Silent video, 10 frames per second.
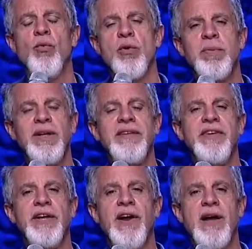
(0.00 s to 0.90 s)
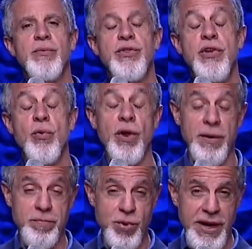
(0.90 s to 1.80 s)
We're believing God with you. We're going
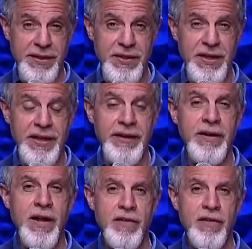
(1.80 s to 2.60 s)
to pray at the end